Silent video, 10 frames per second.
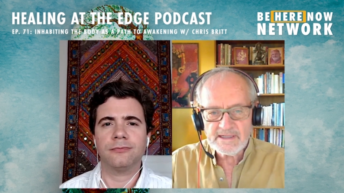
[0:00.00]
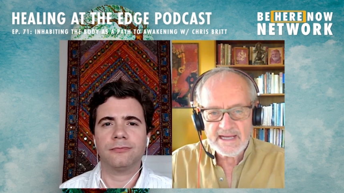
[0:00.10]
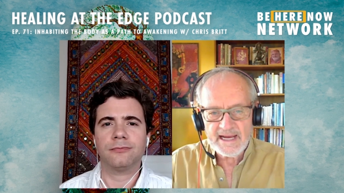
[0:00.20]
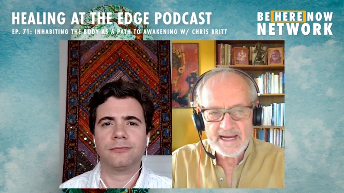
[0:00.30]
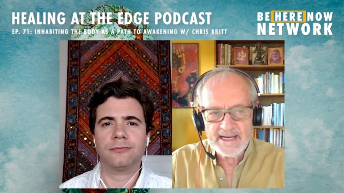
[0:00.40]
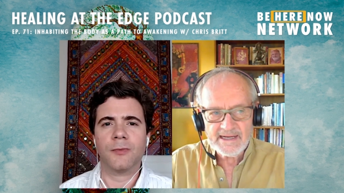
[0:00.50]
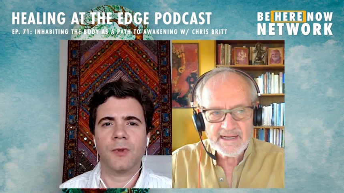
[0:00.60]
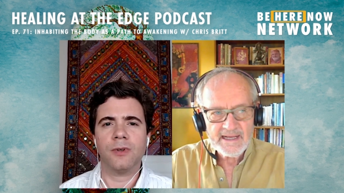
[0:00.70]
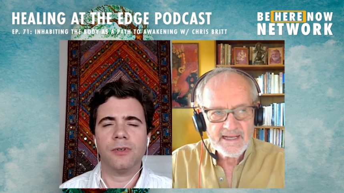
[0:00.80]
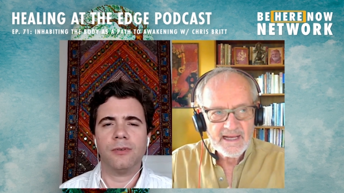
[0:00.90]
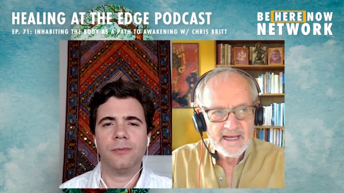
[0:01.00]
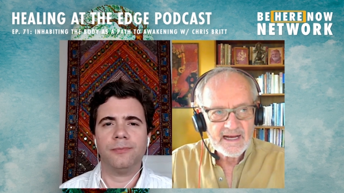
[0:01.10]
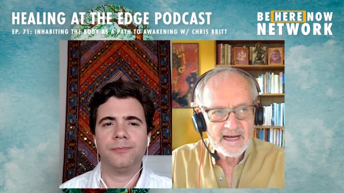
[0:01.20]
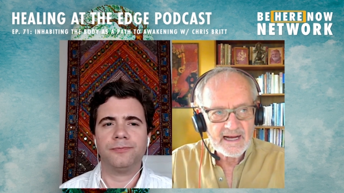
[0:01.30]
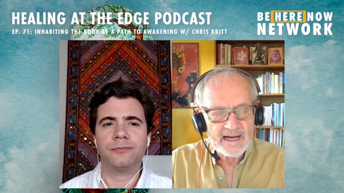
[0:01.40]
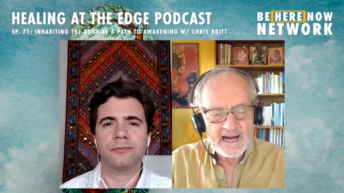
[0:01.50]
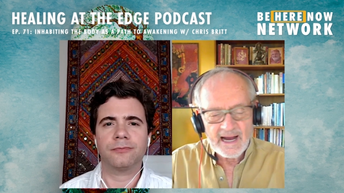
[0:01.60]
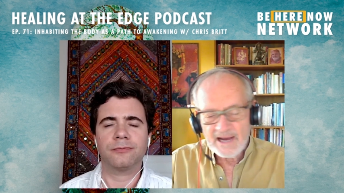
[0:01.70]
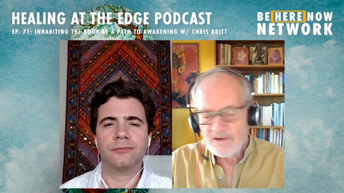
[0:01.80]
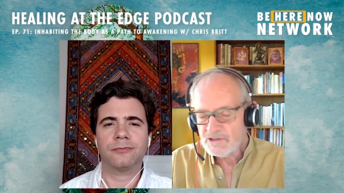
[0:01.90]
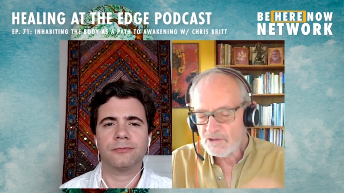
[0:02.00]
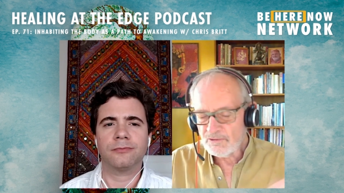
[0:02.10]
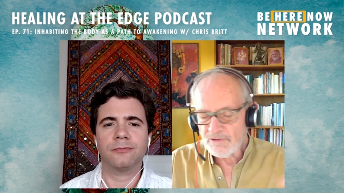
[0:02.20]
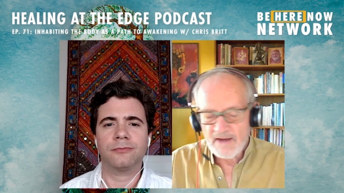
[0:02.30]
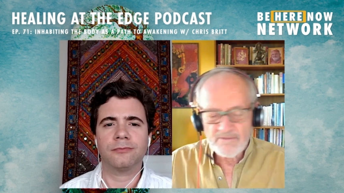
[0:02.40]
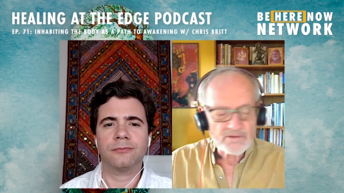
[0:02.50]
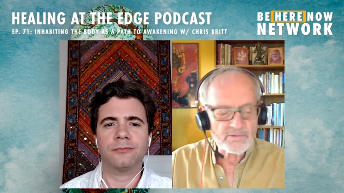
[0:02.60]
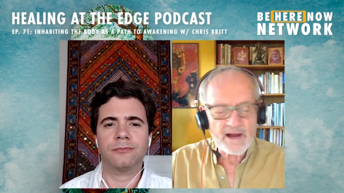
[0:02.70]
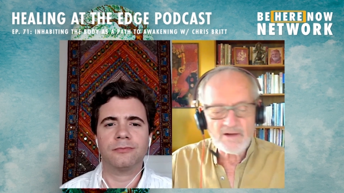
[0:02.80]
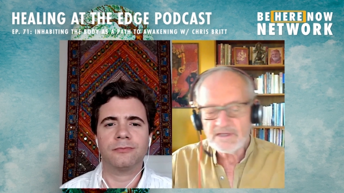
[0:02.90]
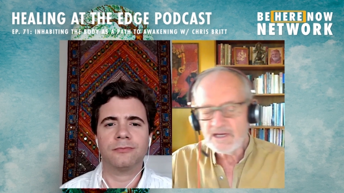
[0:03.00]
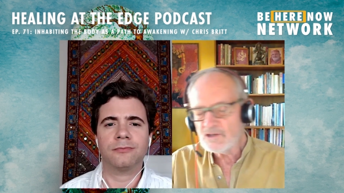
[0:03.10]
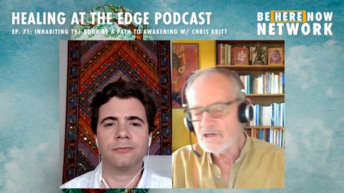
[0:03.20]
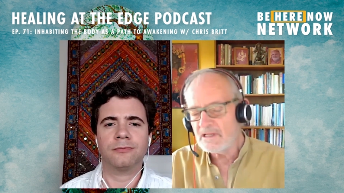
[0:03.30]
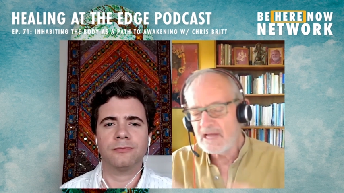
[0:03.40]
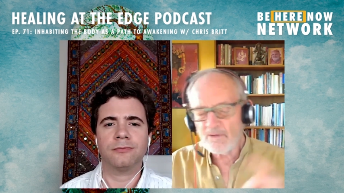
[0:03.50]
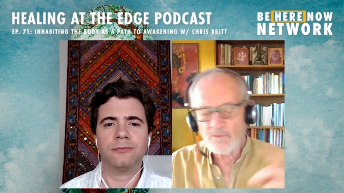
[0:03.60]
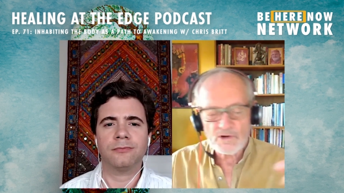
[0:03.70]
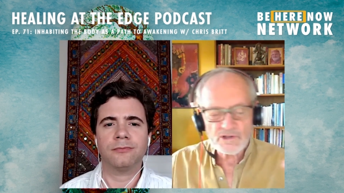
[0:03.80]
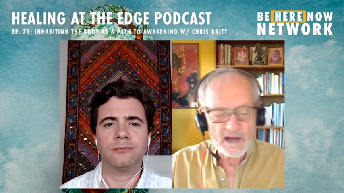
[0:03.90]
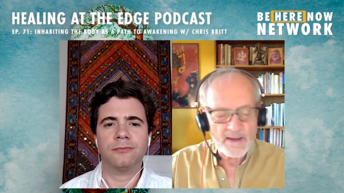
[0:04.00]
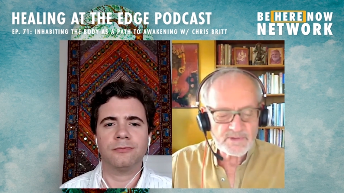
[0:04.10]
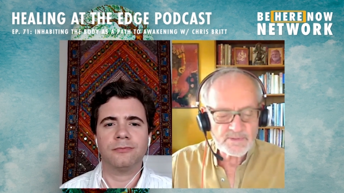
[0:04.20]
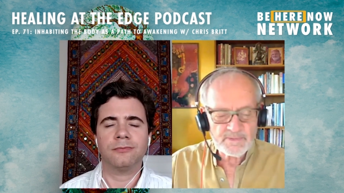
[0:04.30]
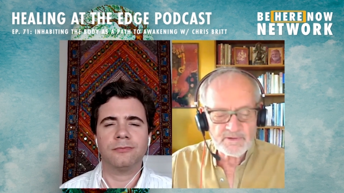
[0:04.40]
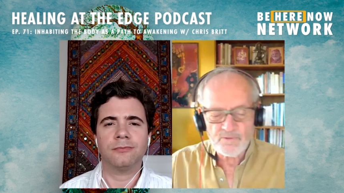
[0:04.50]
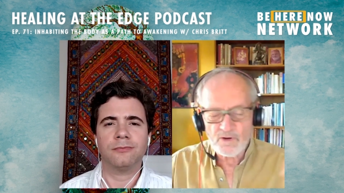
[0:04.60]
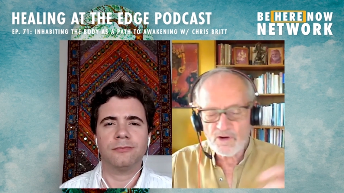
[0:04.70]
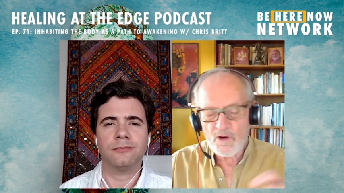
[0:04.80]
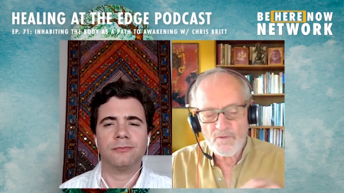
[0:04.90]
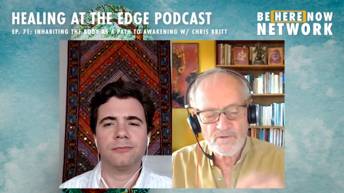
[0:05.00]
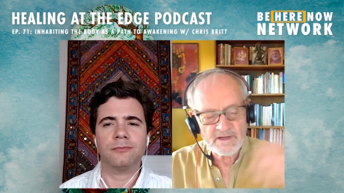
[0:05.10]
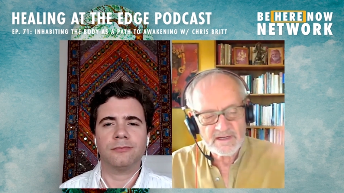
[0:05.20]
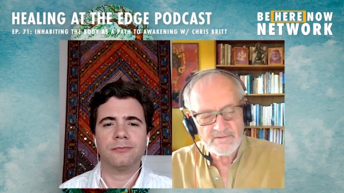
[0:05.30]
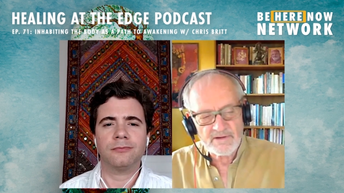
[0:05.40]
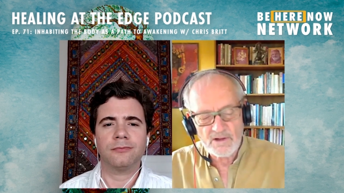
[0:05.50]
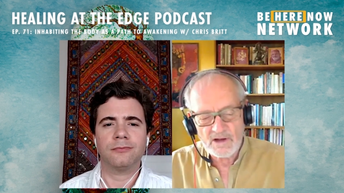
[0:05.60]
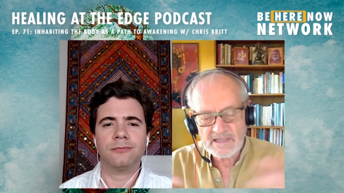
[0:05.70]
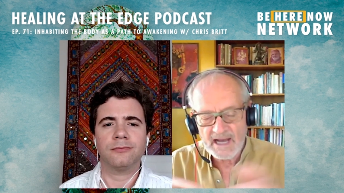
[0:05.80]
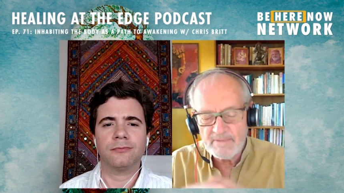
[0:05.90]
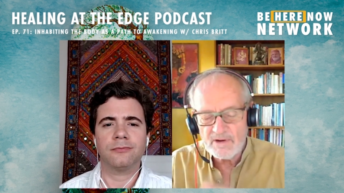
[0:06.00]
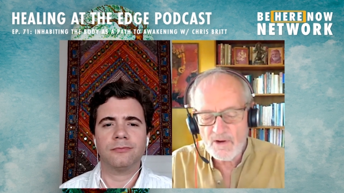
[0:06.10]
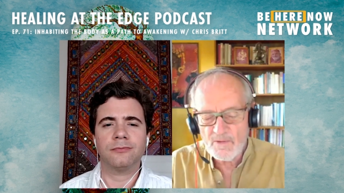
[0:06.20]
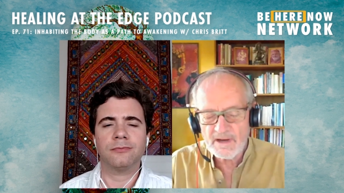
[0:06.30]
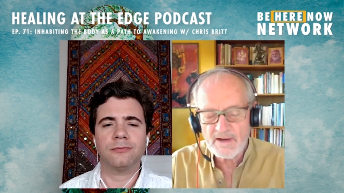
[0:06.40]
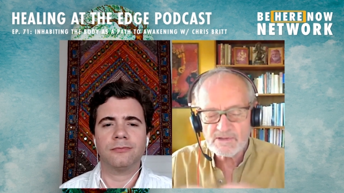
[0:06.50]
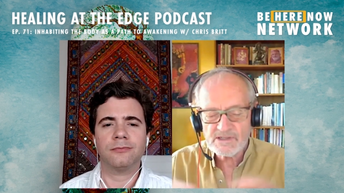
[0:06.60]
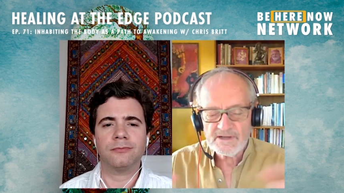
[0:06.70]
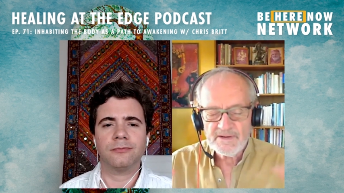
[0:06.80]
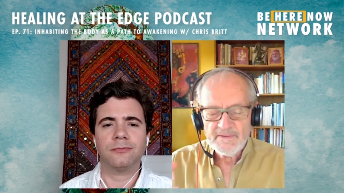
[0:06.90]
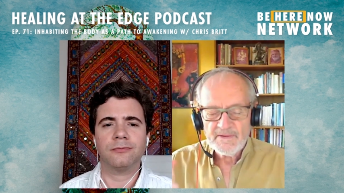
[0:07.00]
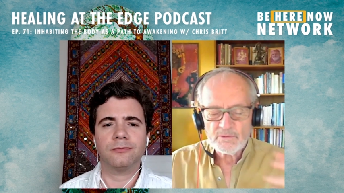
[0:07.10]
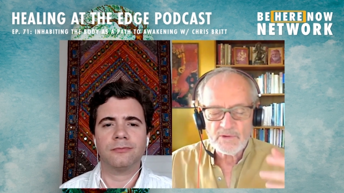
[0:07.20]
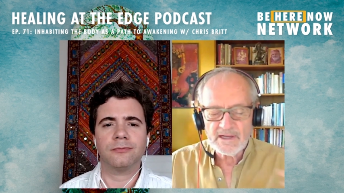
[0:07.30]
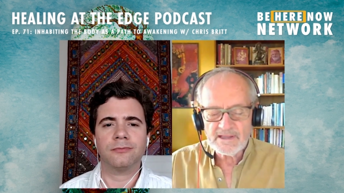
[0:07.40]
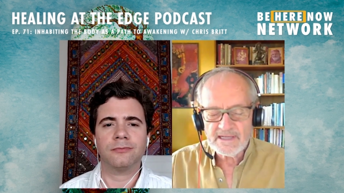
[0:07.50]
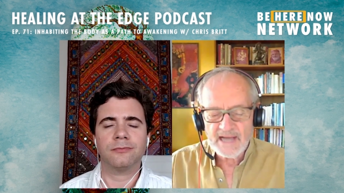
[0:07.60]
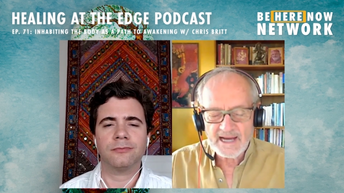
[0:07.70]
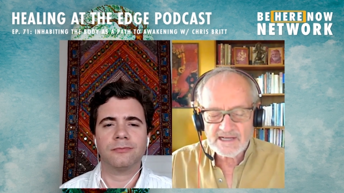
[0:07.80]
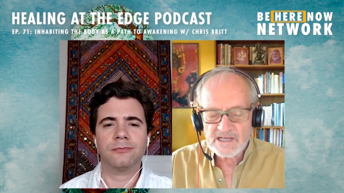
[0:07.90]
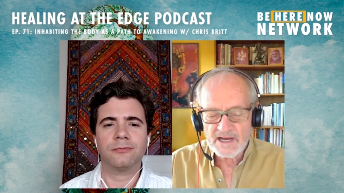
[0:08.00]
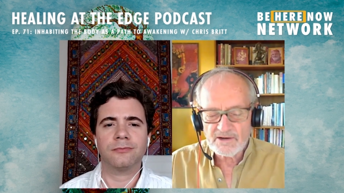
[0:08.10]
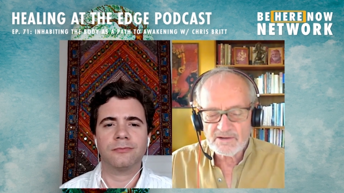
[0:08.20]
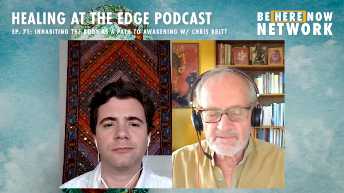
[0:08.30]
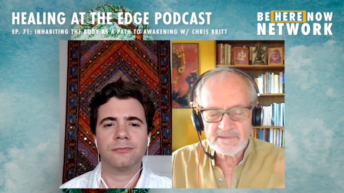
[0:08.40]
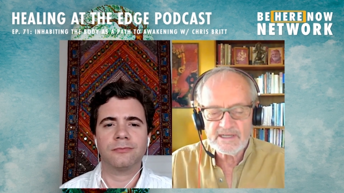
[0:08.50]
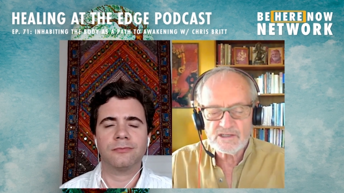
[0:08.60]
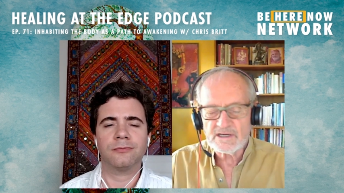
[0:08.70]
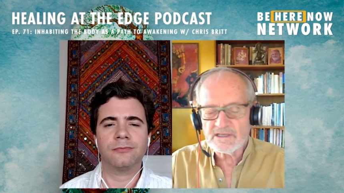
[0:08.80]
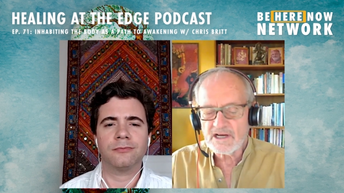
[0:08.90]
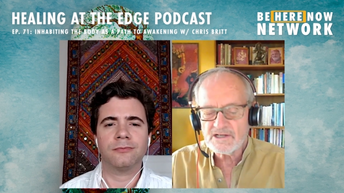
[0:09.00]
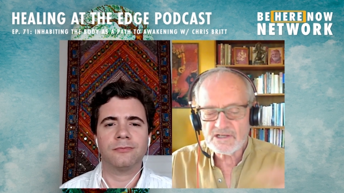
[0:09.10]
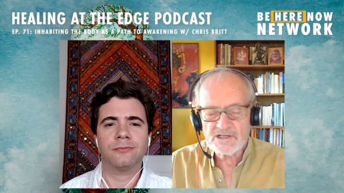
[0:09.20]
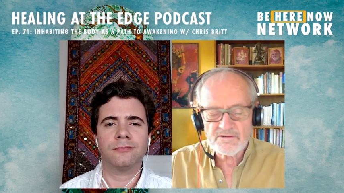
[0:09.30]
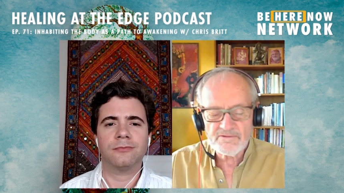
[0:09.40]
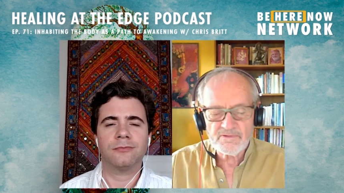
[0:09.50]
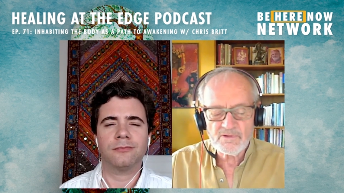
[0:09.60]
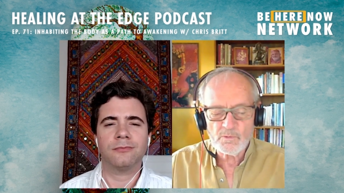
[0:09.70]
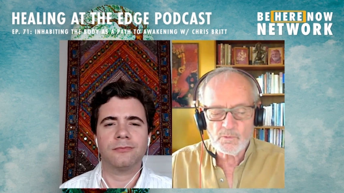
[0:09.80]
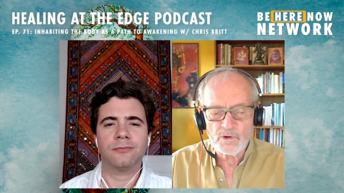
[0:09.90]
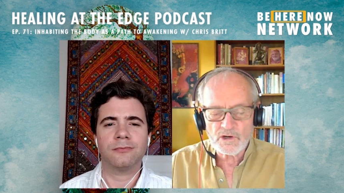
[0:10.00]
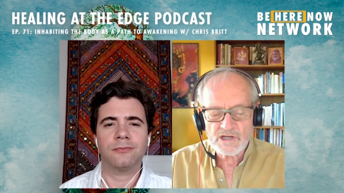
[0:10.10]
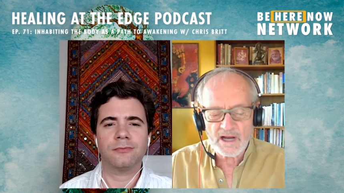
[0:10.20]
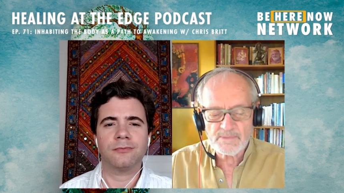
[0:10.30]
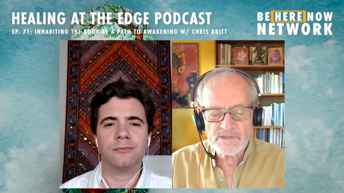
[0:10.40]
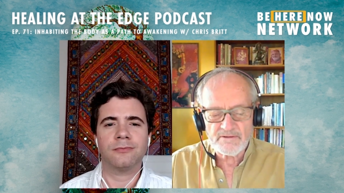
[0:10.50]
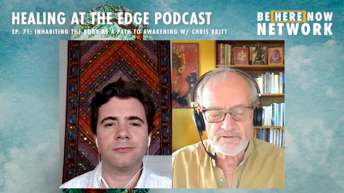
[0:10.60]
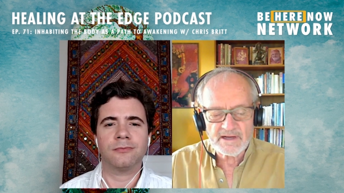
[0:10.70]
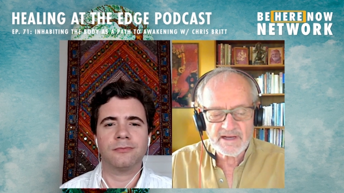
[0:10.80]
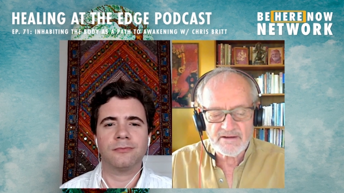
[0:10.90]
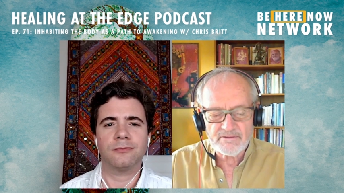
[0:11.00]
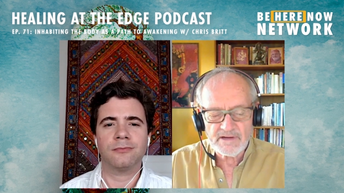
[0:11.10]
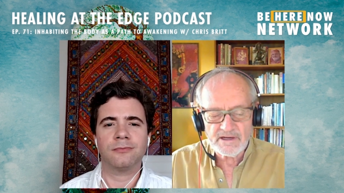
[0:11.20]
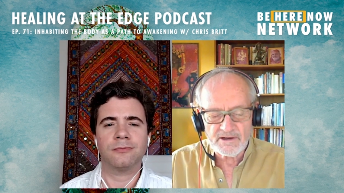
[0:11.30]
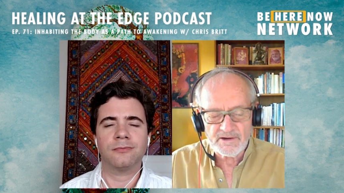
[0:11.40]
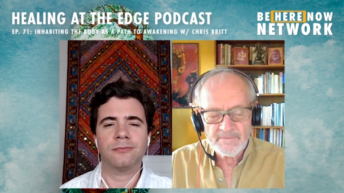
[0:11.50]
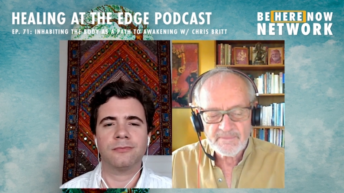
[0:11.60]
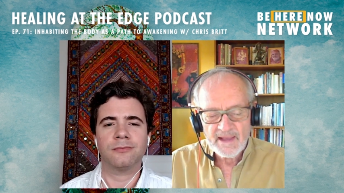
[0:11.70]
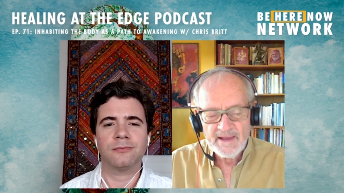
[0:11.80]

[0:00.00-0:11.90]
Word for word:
Speaker 1: it. And I used to travel around teaching a lot of workshops before COVID, and even a long time ago when I was running the Dying Center, teaching dozens of workshops every year.